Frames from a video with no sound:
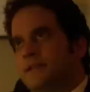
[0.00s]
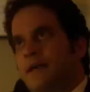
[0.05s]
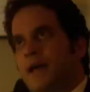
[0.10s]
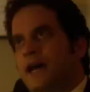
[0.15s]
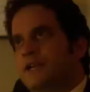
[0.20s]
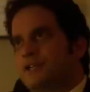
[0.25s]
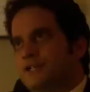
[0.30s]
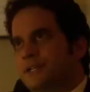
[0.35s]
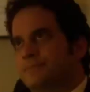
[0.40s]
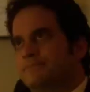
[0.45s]
The
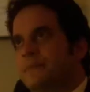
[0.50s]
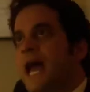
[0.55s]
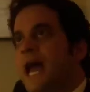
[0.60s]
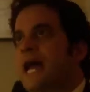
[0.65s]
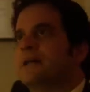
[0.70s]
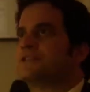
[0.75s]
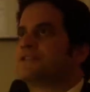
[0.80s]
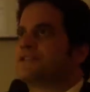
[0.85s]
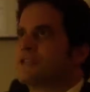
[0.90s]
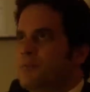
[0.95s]
DA
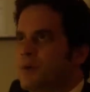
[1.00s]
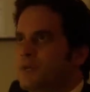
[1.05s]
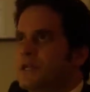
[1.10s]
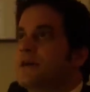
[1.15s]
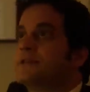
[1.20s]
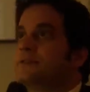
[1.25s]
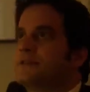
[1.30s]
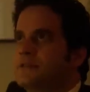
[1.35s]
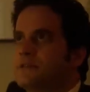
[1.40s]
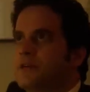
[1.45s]
thus urges
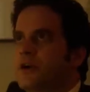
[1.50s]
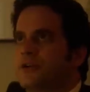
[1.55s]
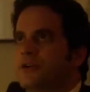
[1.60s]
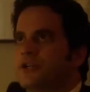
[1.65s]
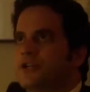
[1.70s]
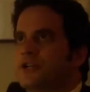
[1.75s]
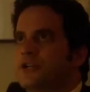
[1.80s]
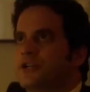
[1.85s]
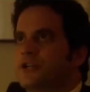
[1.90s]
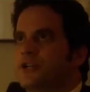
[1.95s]
Jonathan to
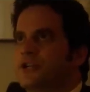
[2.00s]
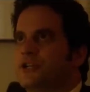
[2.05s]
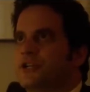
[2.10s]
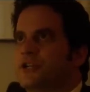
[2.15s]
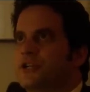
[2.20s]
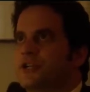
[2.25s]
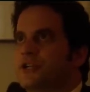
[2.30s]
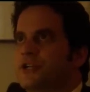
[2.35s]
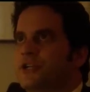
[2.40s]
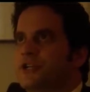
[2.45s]
let go of
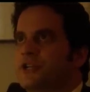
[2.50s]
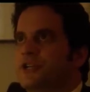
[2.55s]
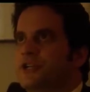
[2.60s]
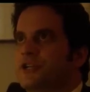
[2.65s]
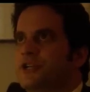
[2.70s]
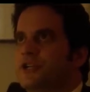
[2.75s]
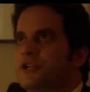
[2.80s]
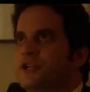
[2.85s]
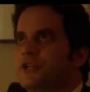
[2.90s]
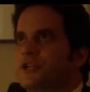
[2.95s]
his
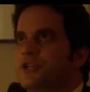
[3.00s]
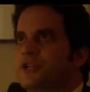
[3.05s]
obsession,